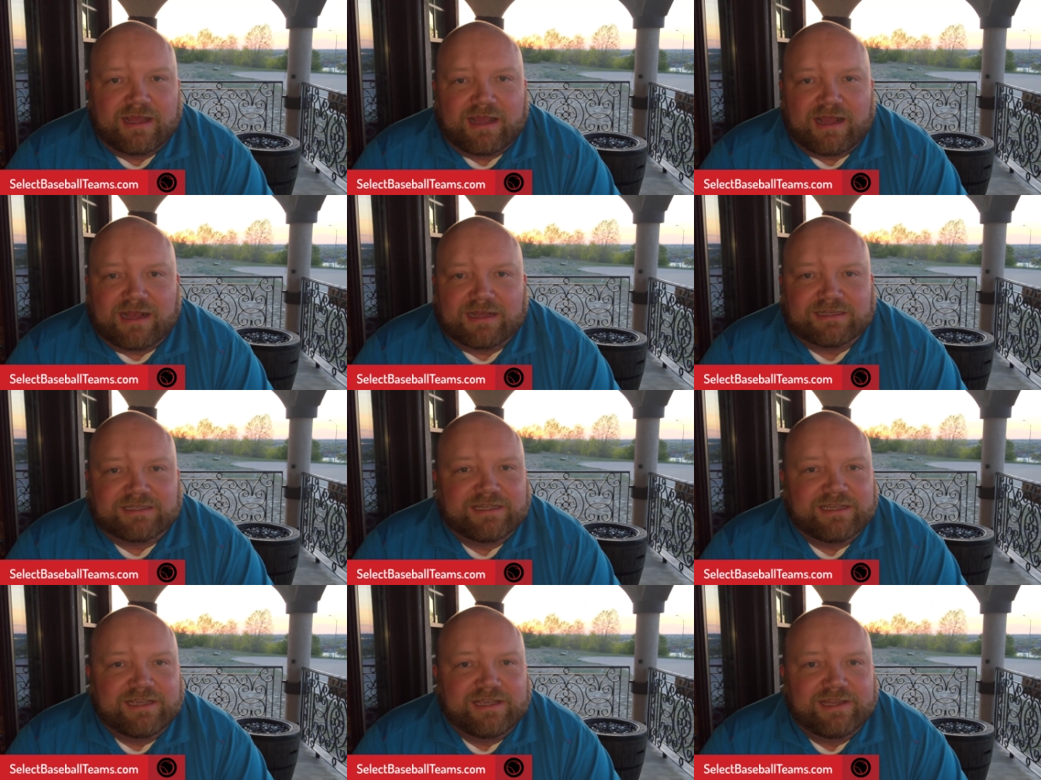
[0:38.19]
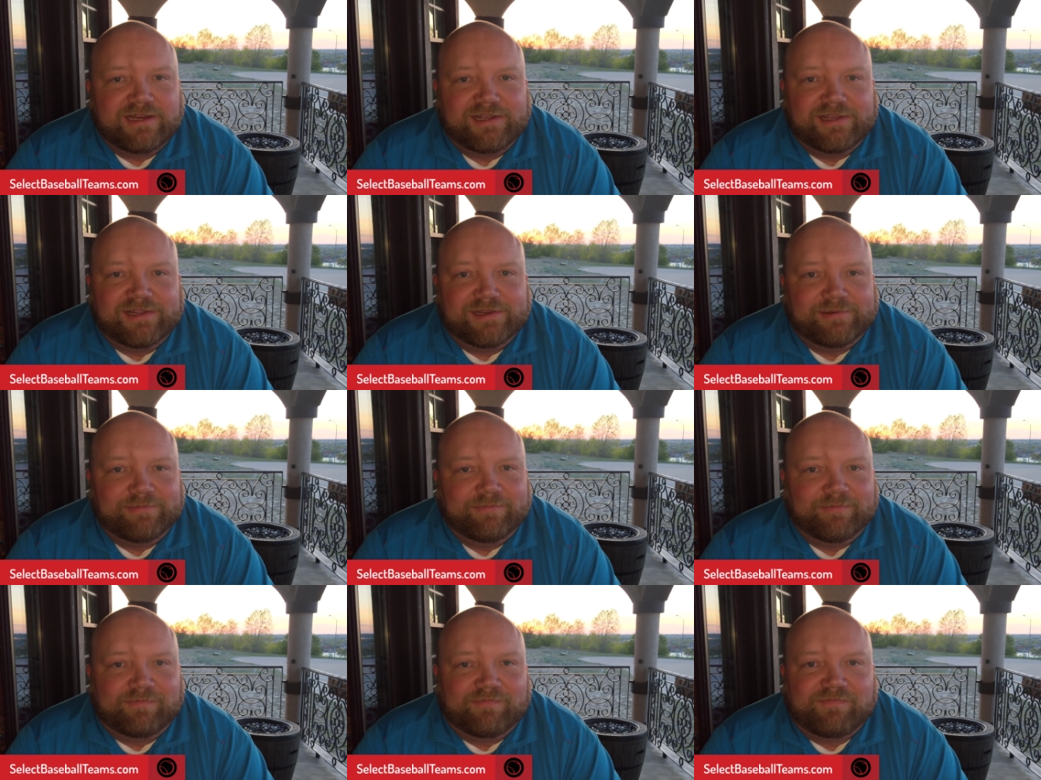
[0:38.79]
I see it
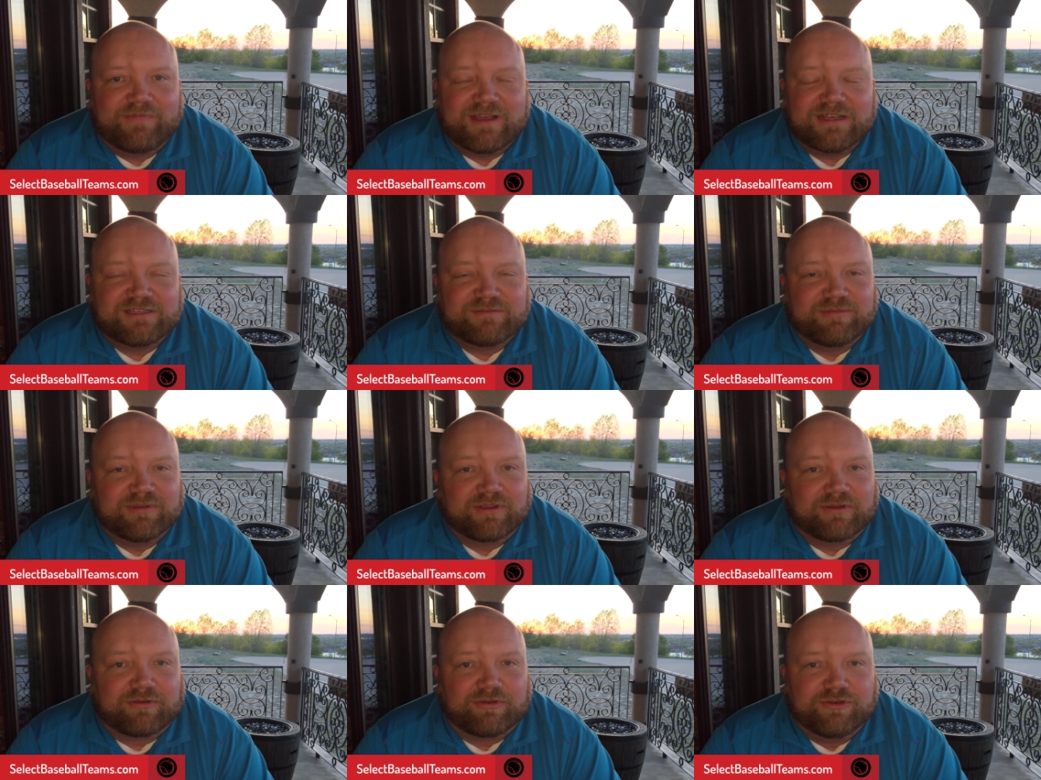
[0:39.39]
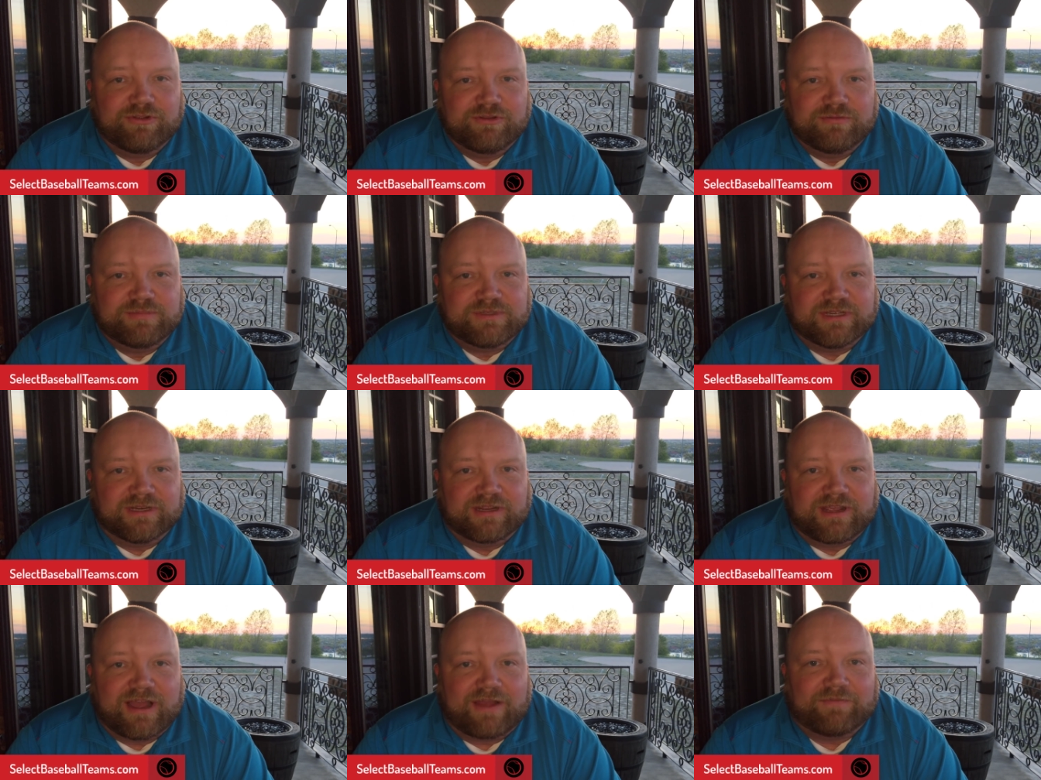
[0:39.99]
in Facebook
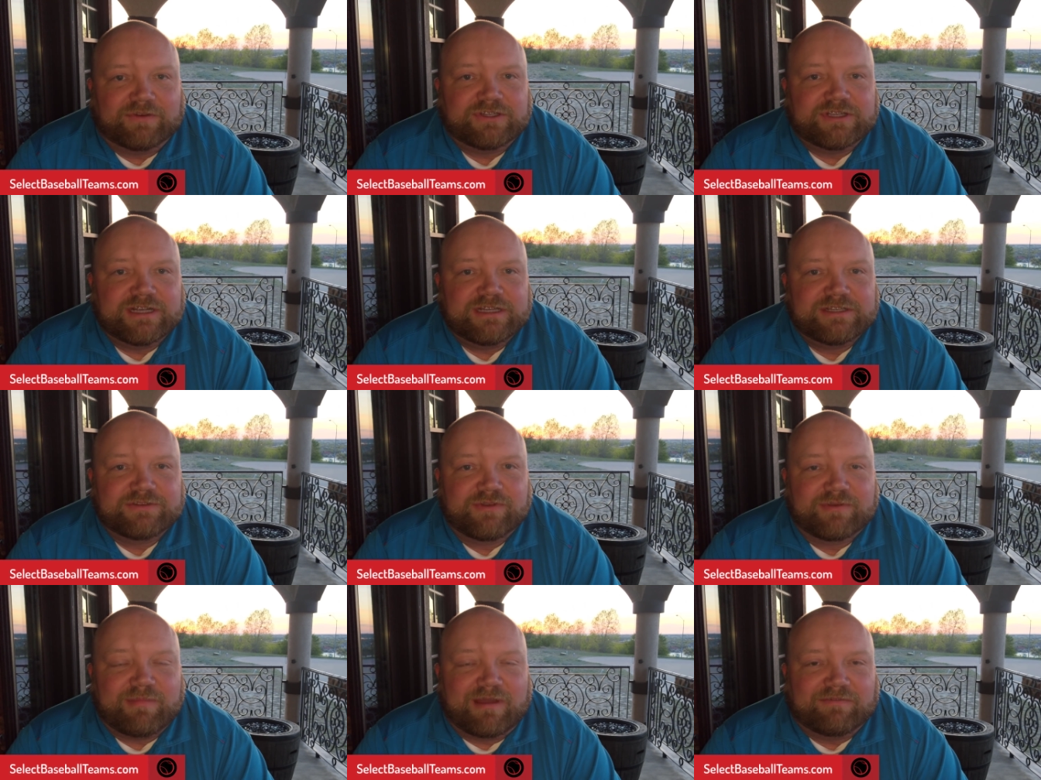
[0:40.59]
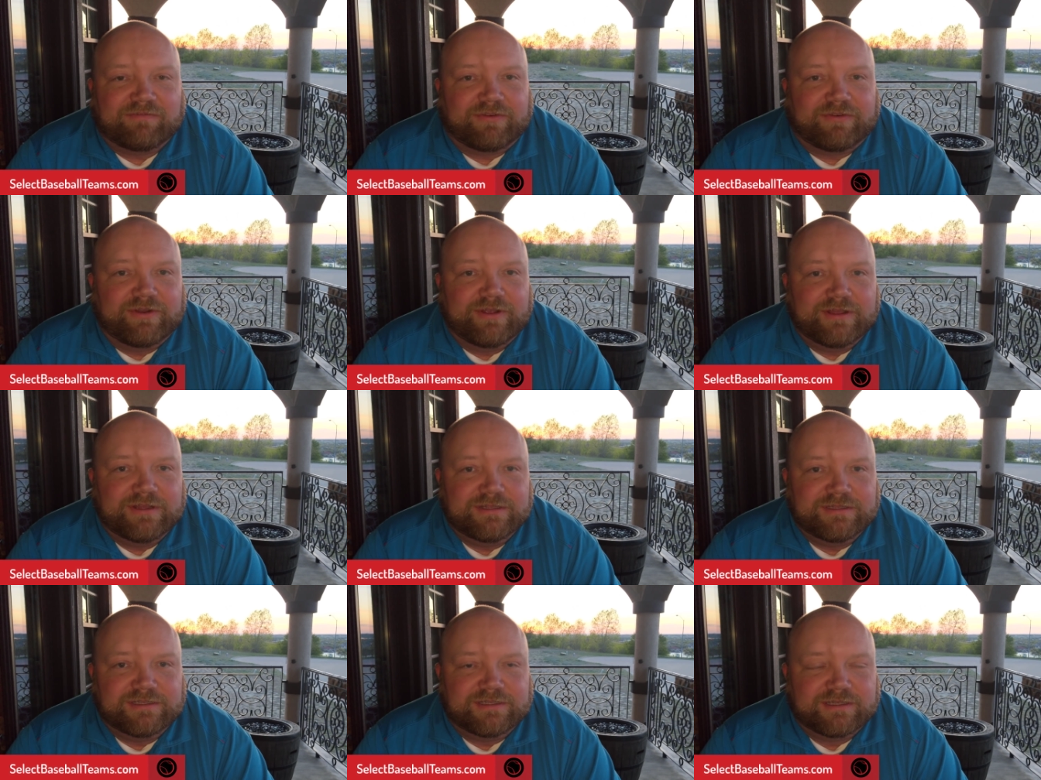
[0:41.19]
groups and conversations with my
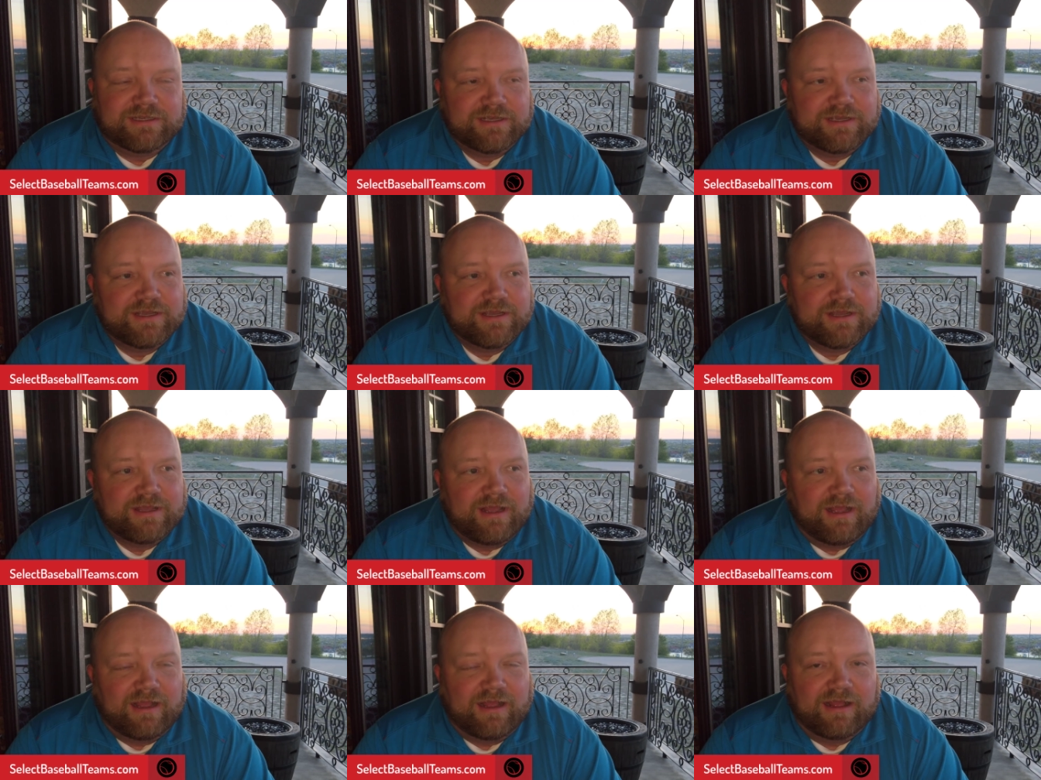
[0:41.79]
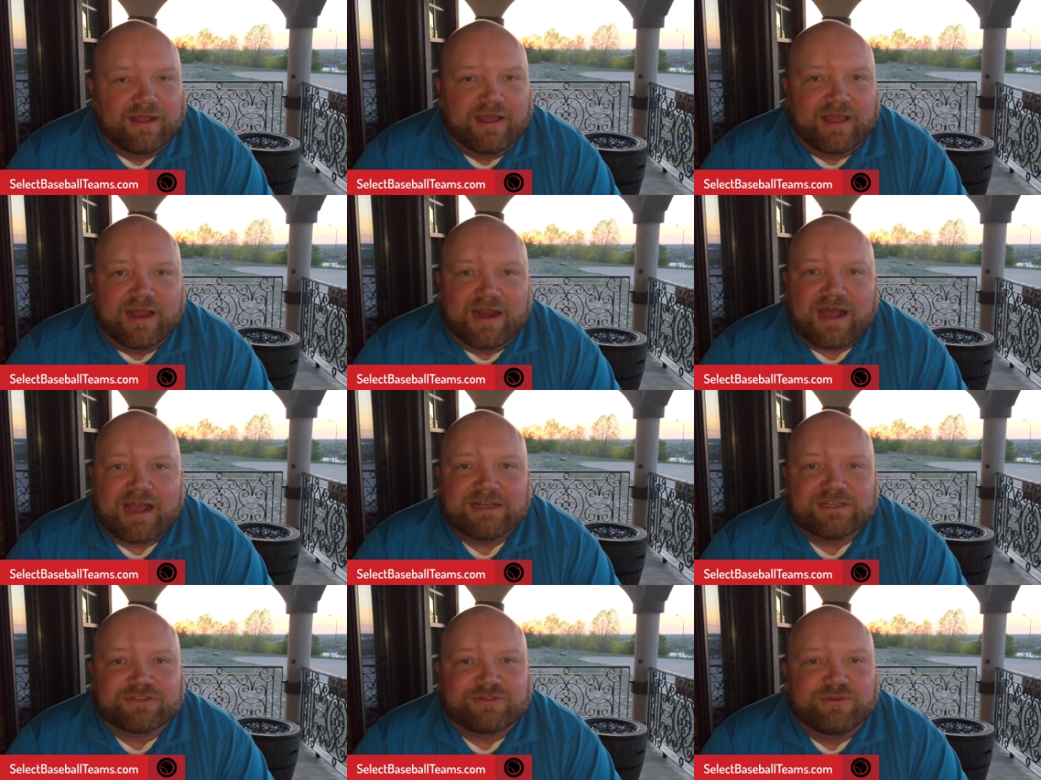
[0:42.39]
friends uh,
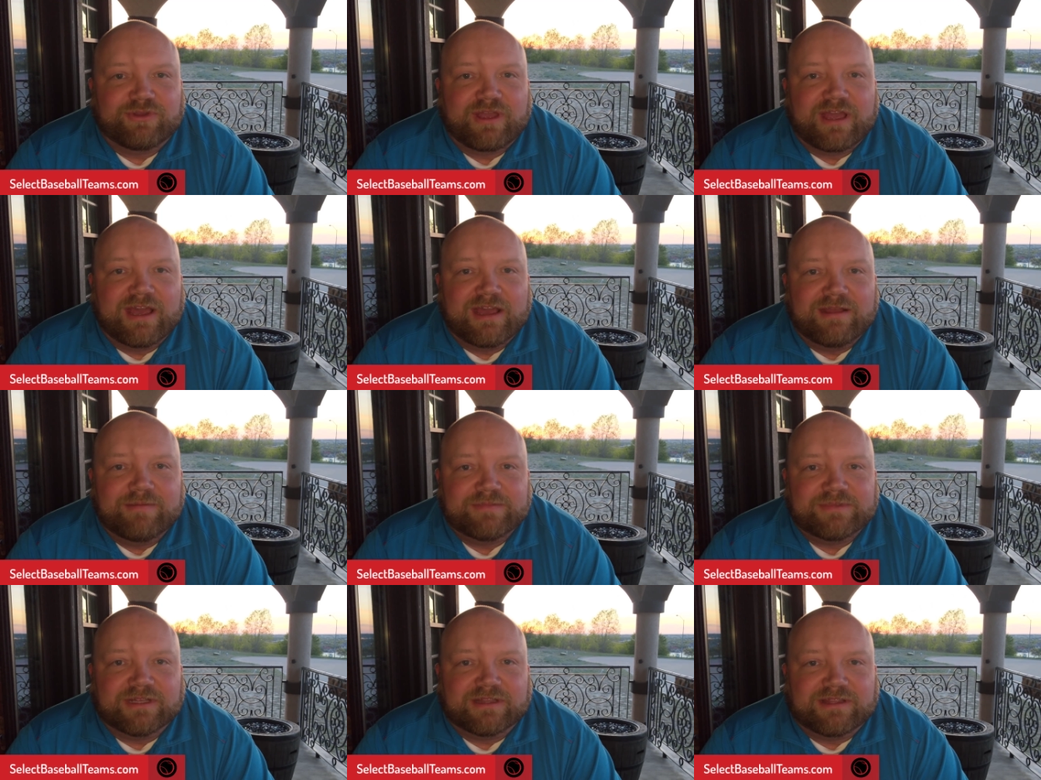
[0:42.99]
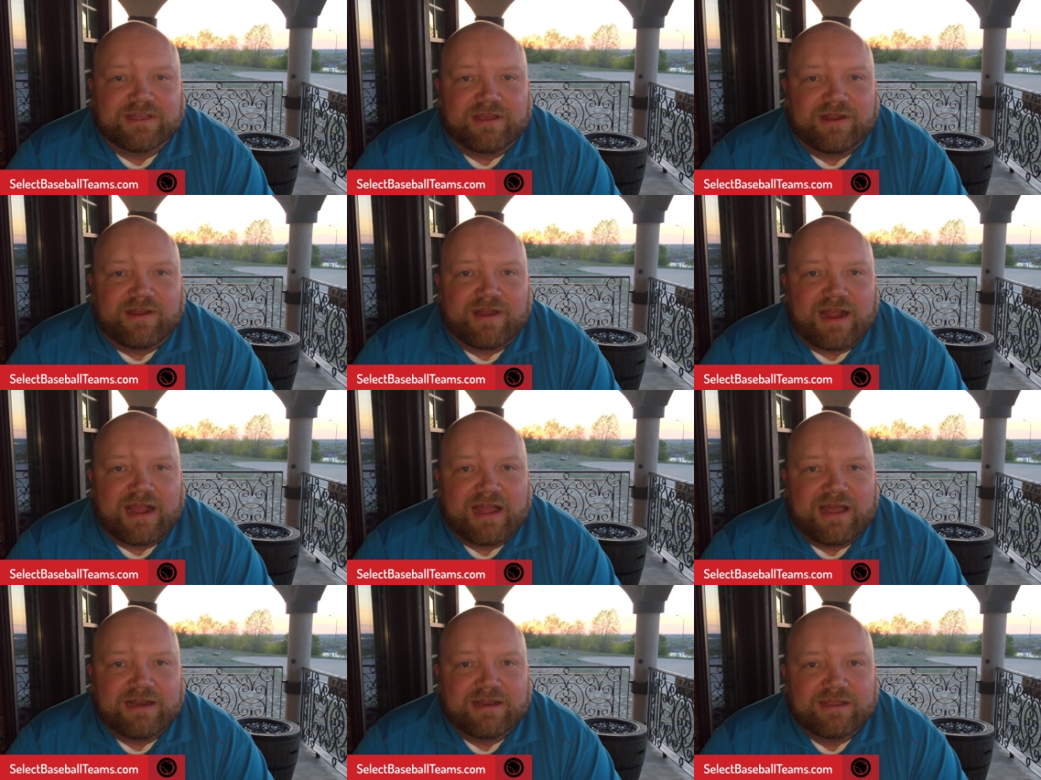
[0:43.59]
at high school games that
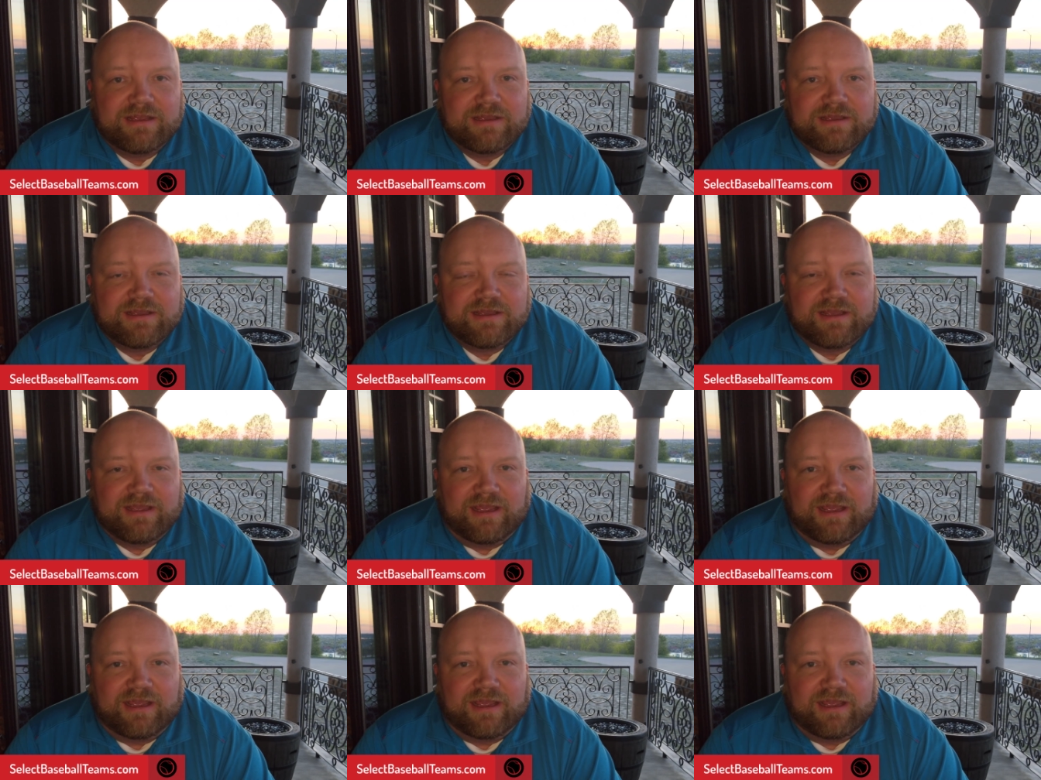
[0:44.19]
they're at,